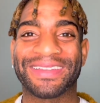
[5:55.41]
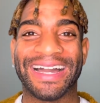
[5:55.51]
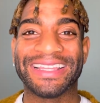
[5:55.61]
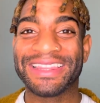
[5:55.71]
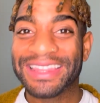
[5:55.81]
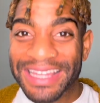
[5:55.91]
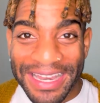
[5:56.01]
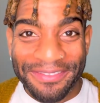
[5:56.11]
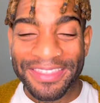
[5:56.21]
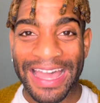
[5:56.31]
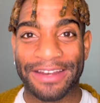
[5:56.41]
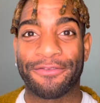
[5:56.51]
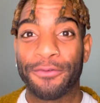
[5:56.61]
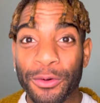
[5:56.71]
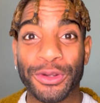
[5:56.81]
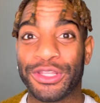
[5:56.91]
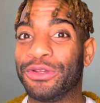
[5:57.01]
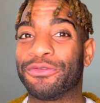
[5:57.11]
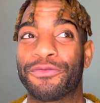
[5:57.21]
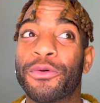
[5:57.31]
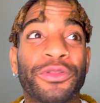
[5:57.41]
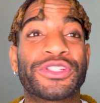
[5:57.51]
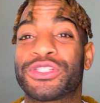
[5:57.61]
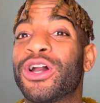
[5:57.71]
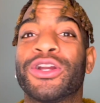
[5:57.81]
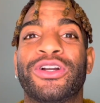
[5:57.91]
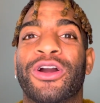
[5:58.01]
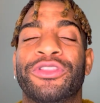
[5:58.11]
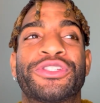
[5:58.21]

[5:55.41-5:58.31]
I love that for you, for the Star card.